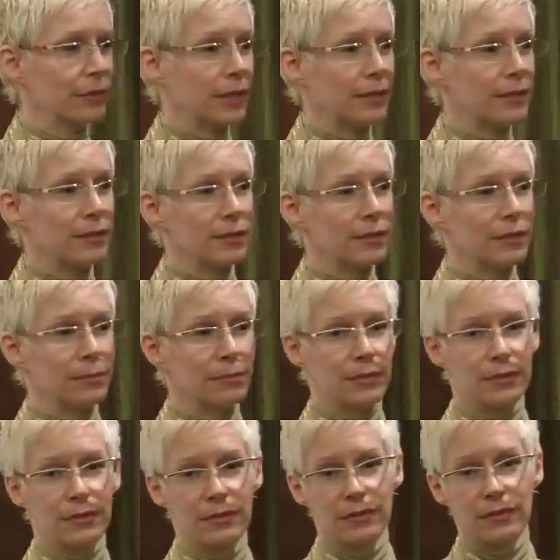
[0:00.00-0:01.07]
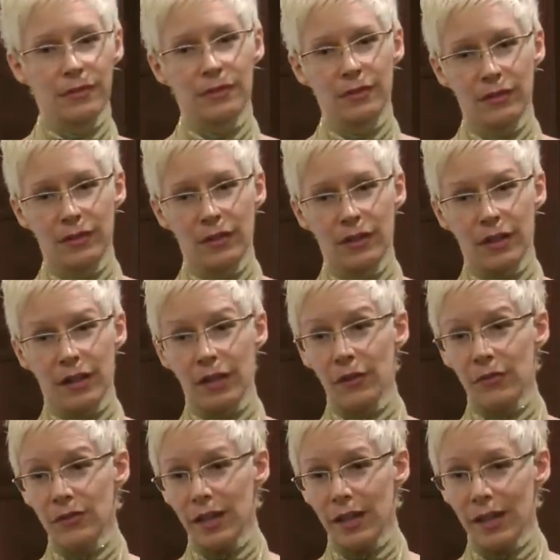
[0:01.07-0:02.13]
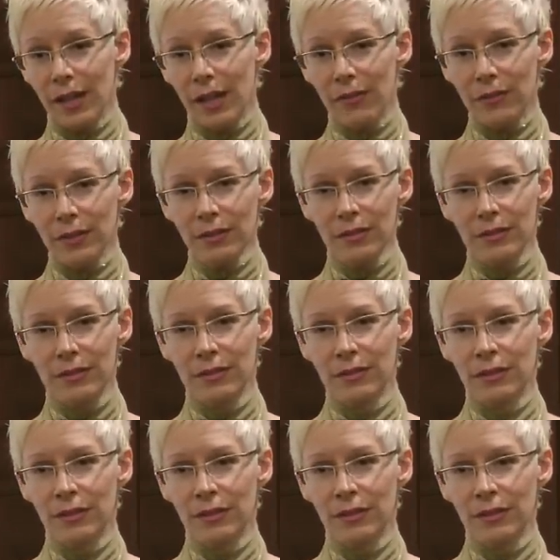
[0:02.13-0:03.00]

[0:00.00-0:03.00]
relationships? If they haven't,